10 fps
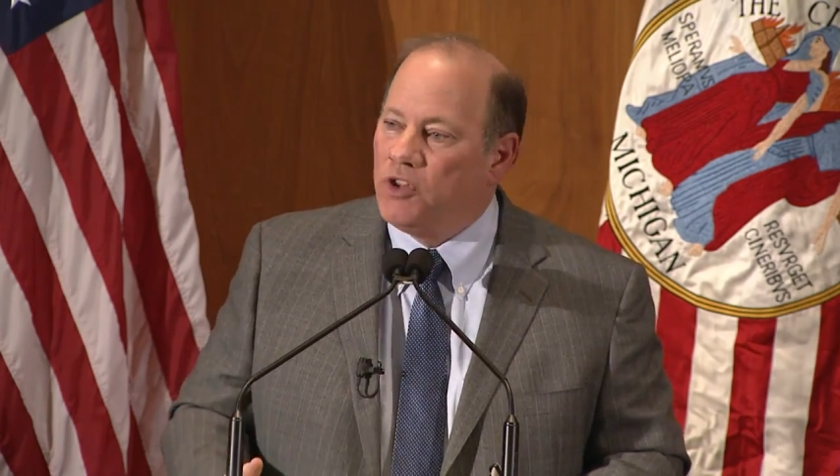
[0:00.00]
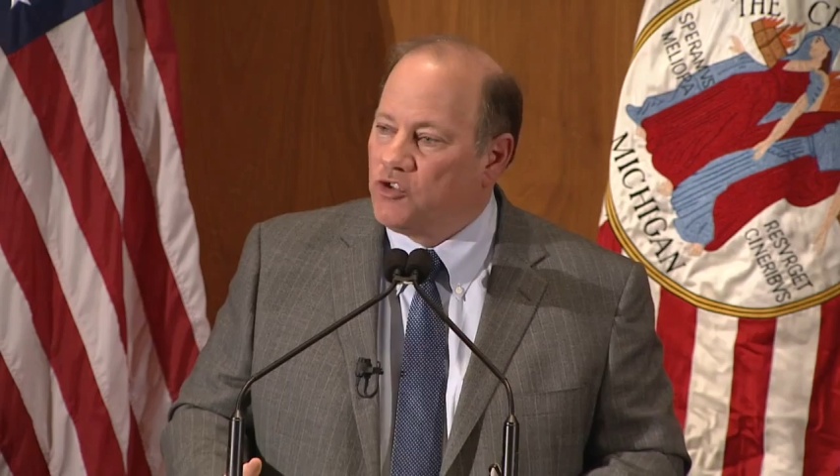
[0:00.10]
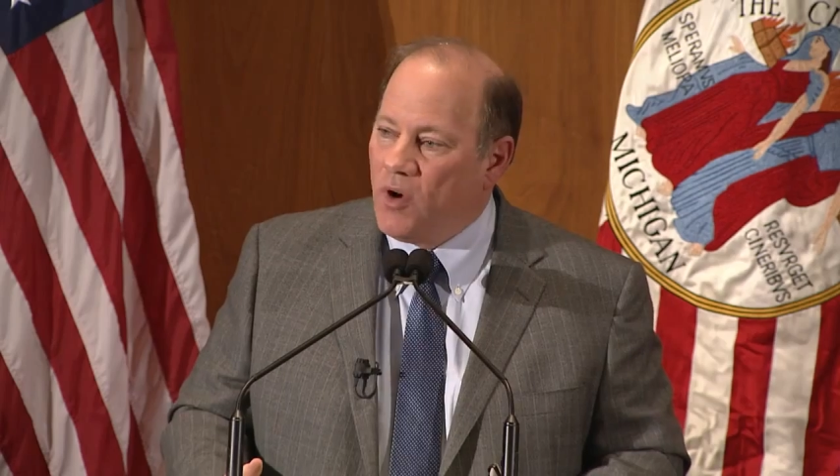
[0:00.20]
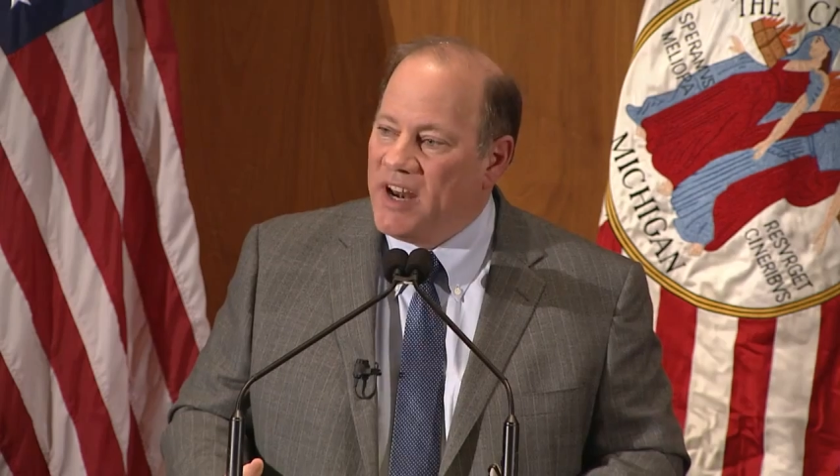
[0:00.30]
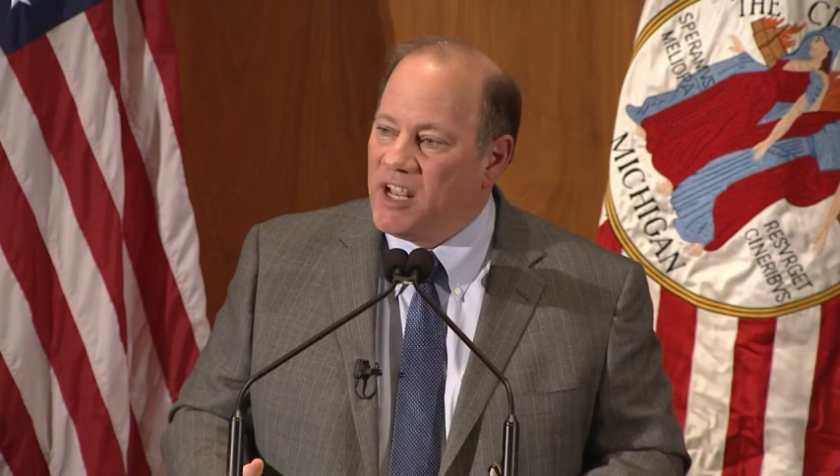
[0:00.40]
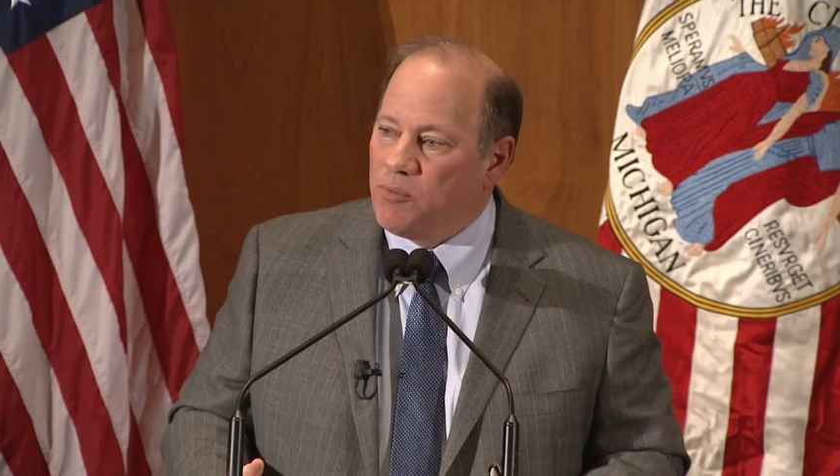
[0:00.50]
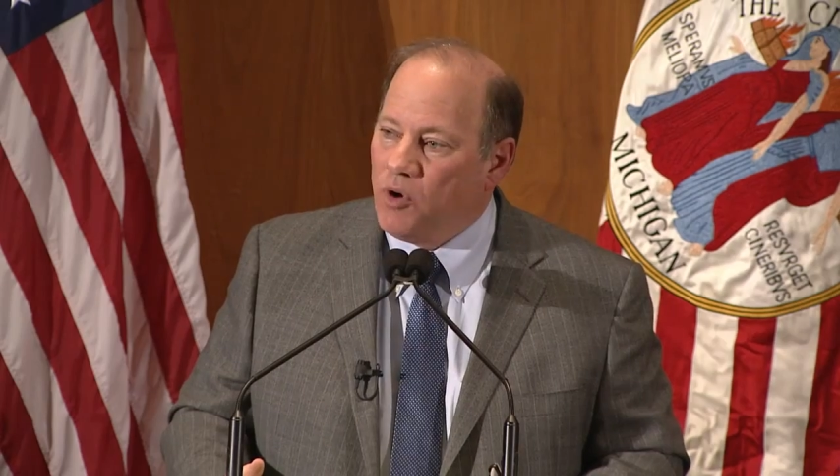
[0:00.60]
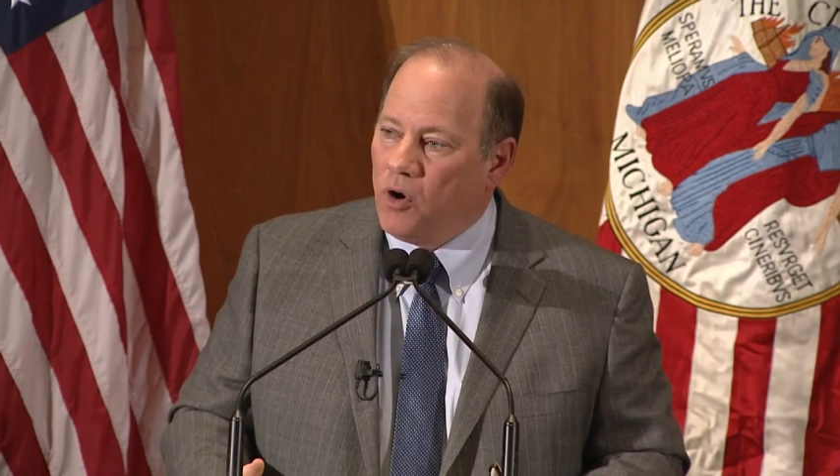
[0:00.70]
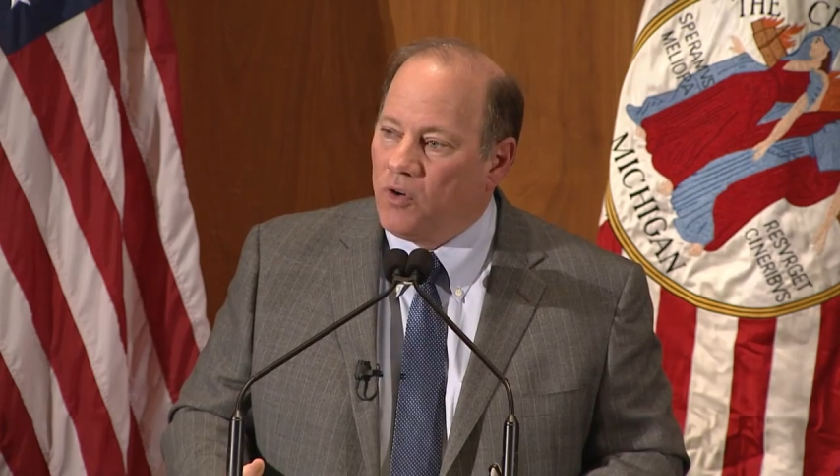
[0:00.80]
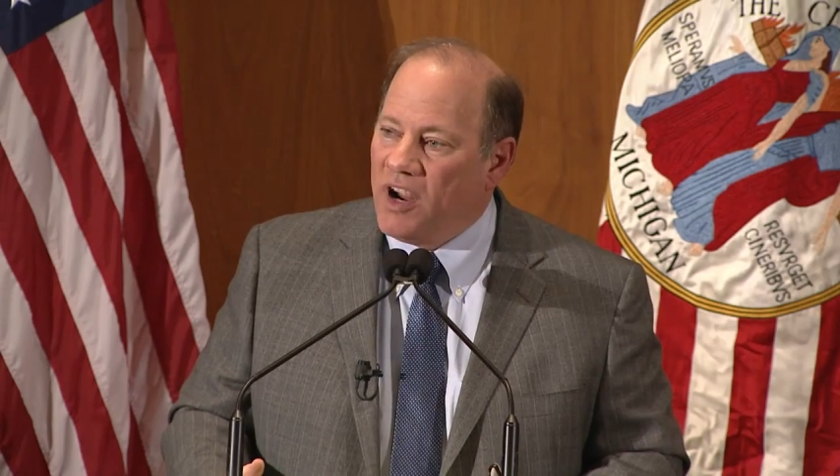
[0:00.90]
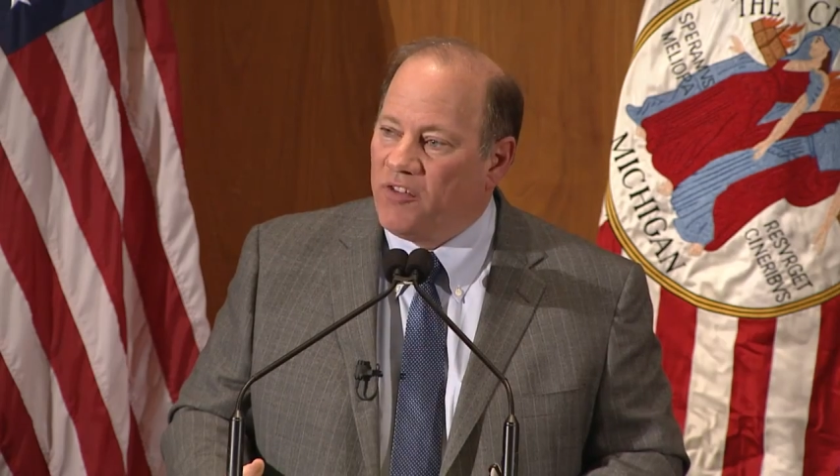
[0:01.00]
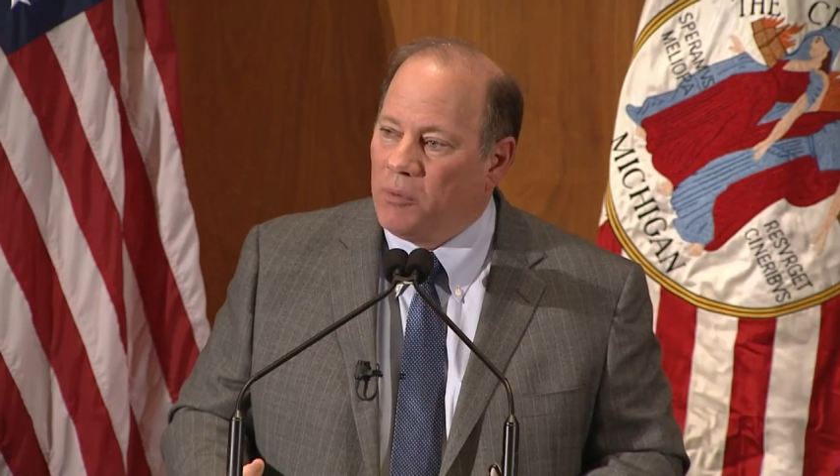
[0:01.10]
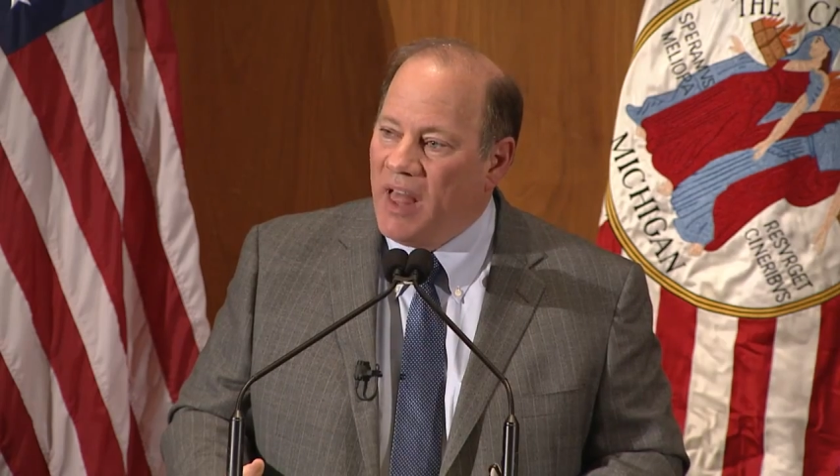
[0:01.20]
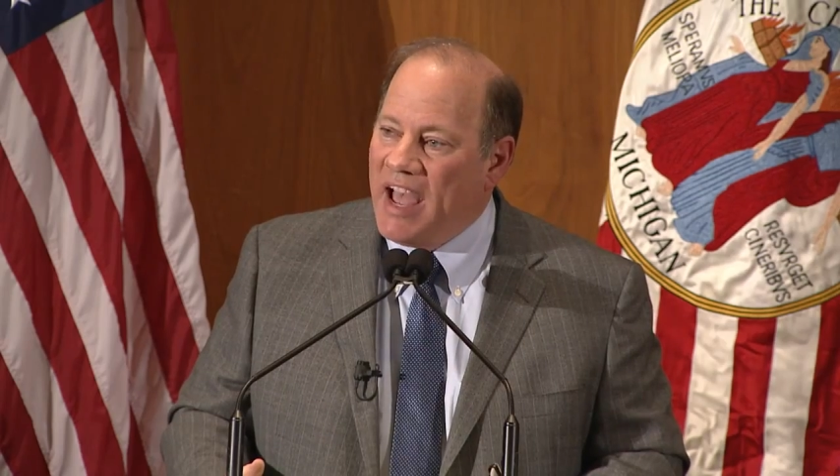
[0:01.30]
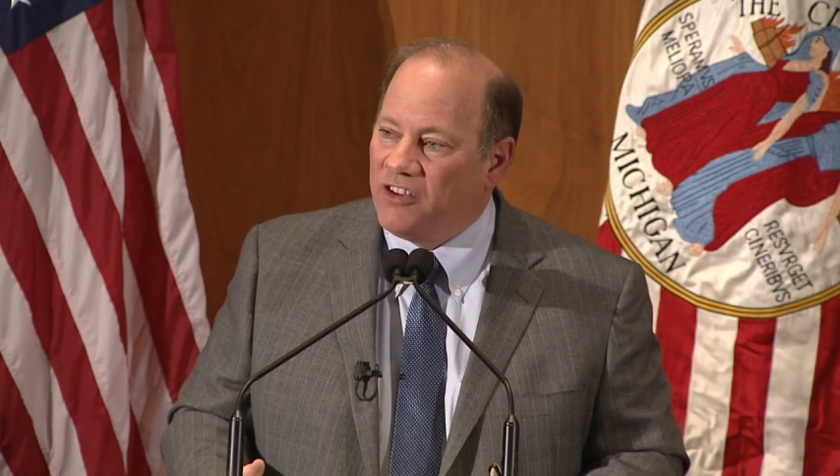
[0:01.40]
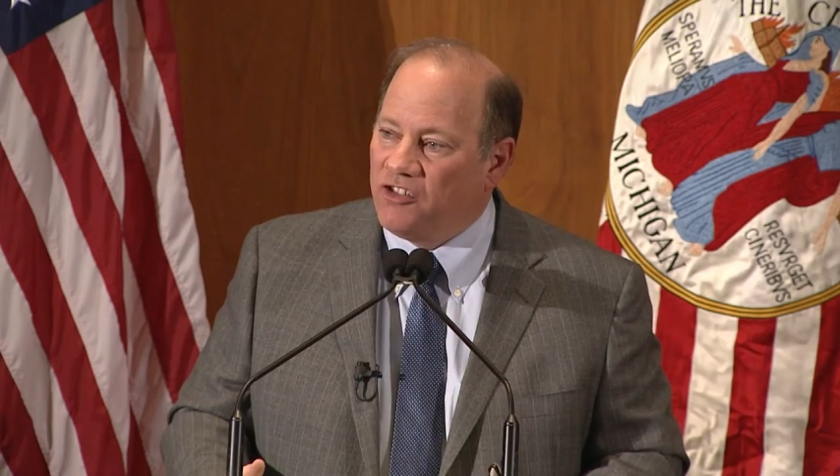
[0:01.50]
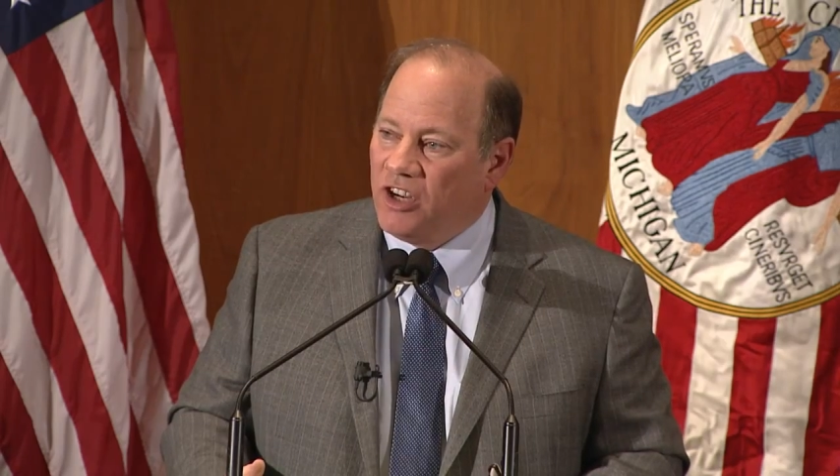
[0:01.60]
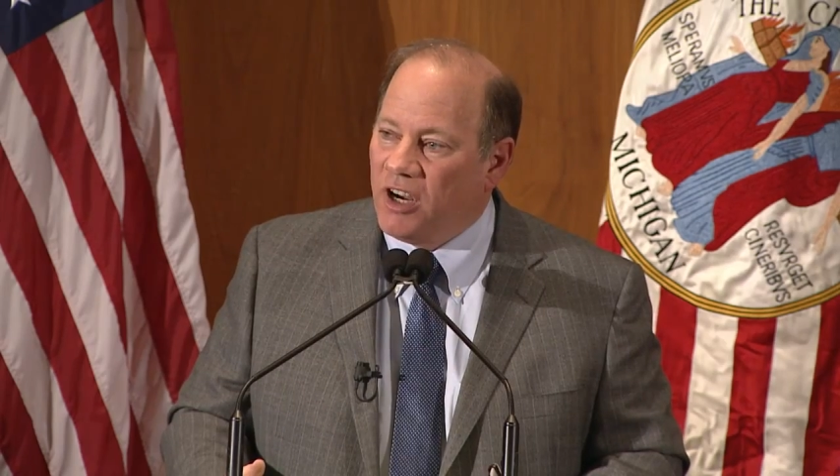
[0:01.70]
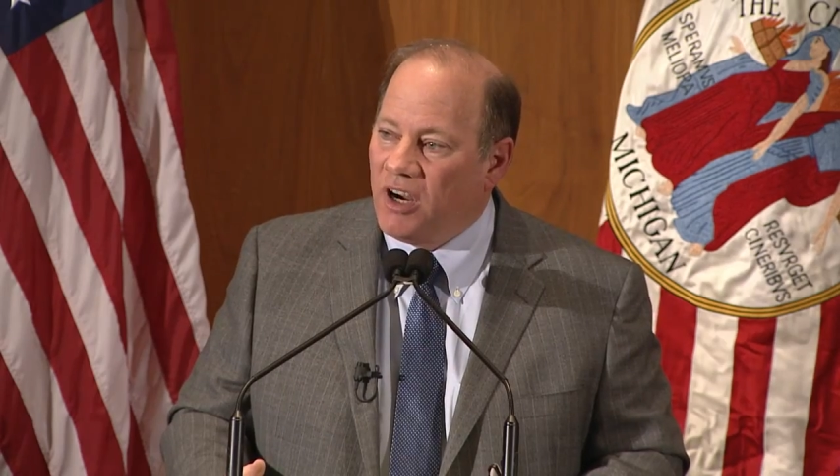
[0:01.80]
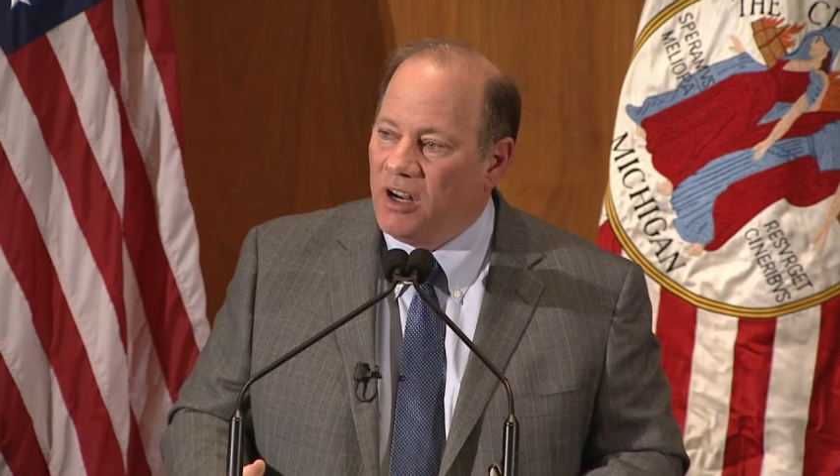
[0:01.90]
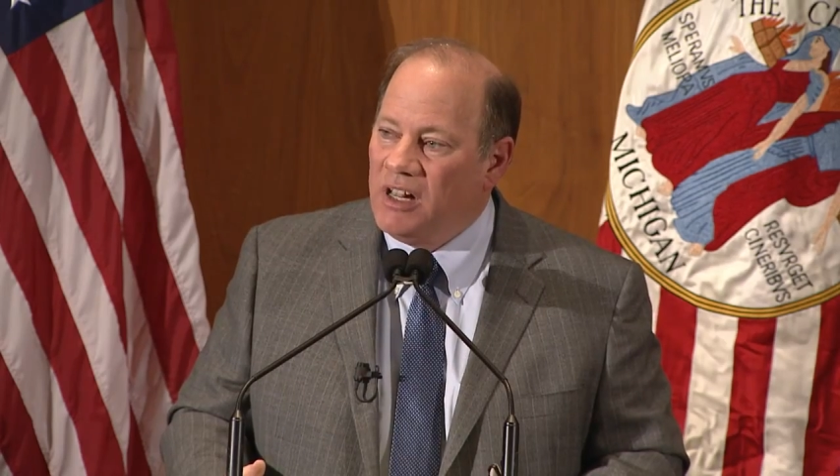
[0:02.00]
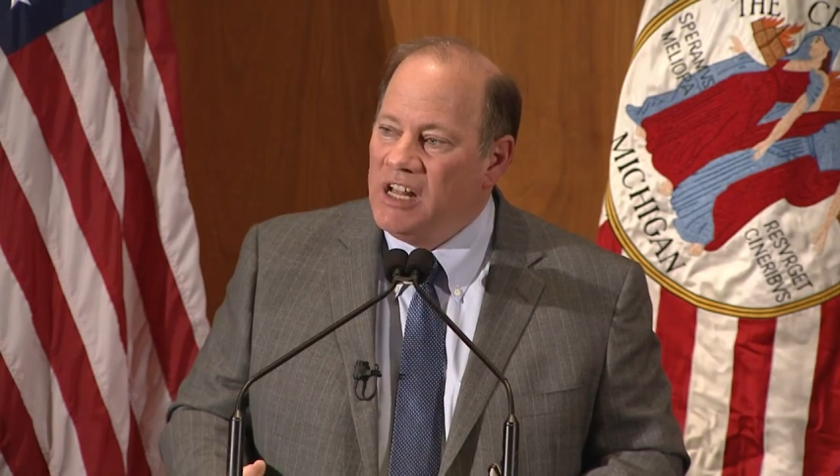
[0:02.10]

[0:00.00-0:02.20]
training program from last year